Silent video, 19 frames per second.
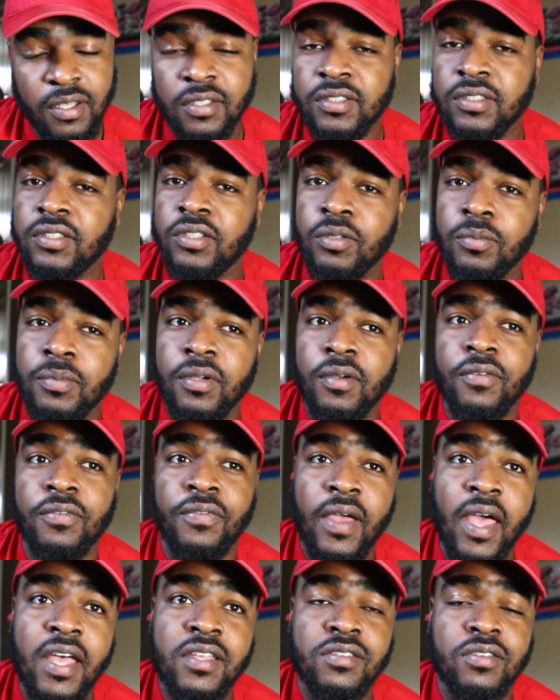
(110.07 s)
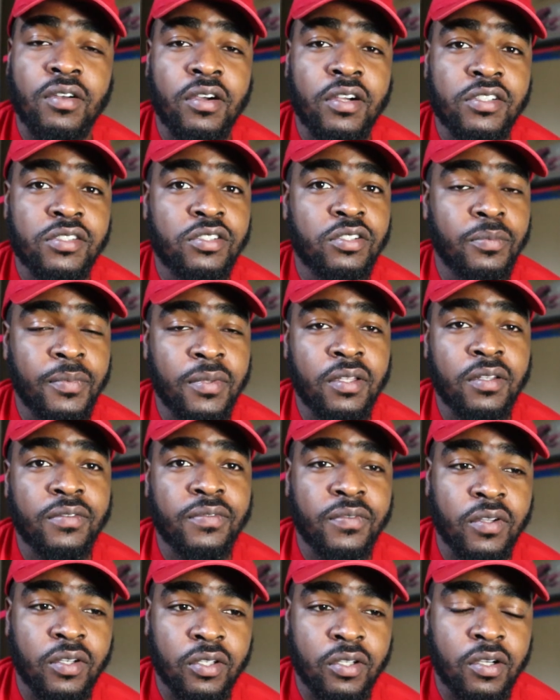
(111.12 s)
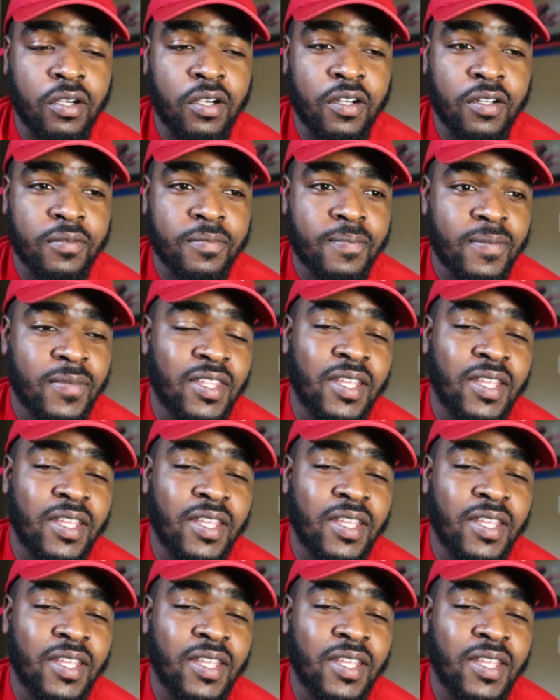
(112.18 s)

Still be a fast car, still be a fun car,